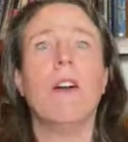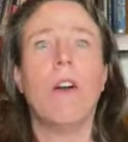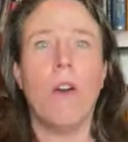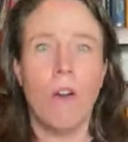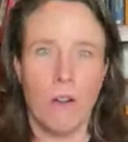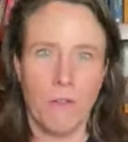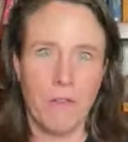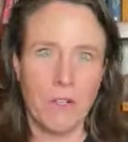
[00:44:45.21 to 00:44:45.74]

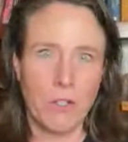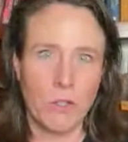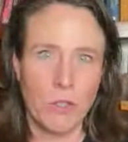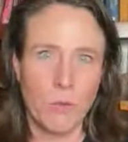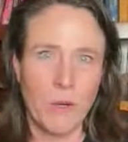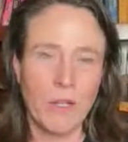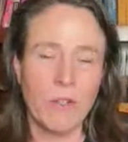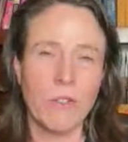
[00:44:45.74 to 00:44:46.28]
artificial
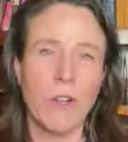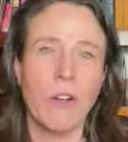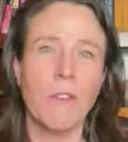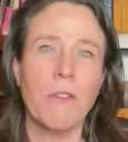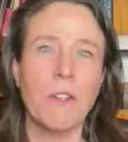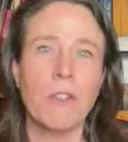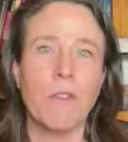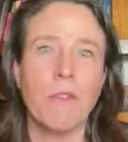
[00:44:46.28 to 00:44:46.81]
sweeteners,
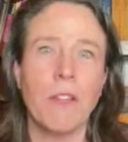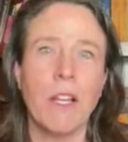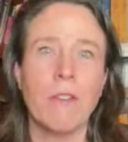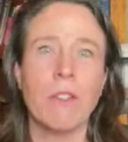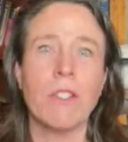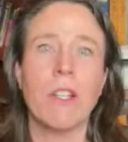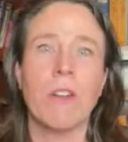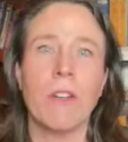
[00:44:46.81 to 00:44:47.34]
artificial
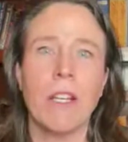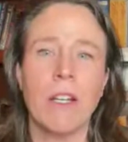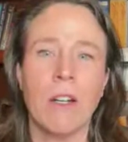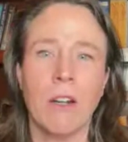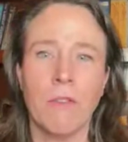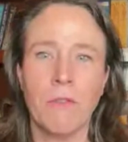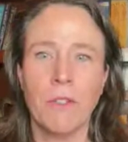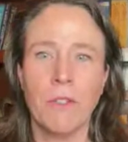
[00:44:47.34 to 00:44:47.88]
flavors that are in
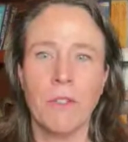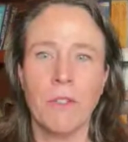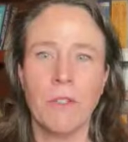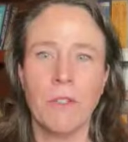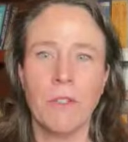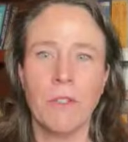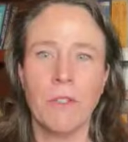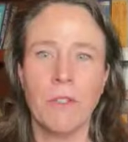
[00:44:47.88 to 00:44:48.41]
our foods.